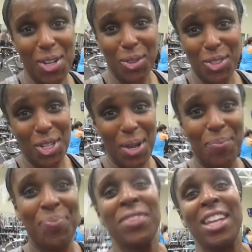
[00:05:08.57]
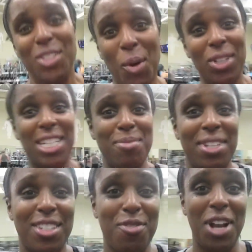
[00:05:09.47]
at Gold's Gym. Totally
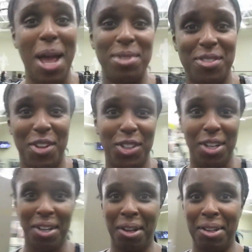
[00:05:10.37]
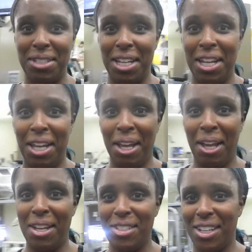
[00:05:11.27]
different, different atmosphere. Look. See?
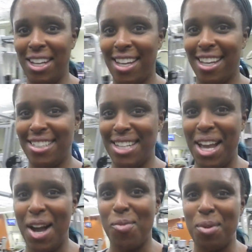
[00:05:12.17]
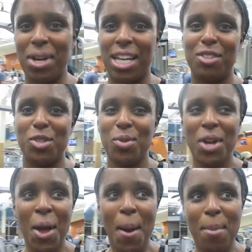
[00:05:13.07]
See? See? I hope I'm not giving you
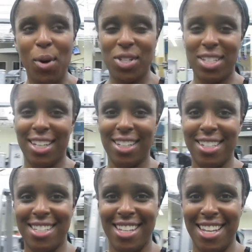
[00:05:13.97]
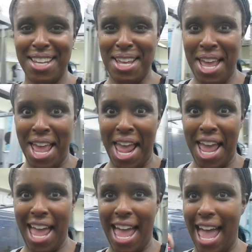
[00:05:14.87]
motion sickness.
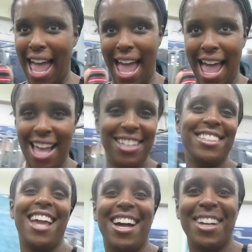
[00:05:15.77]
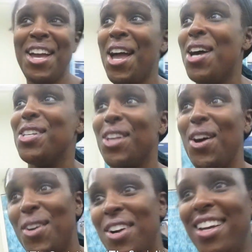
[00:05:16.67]
Ah, yeah. So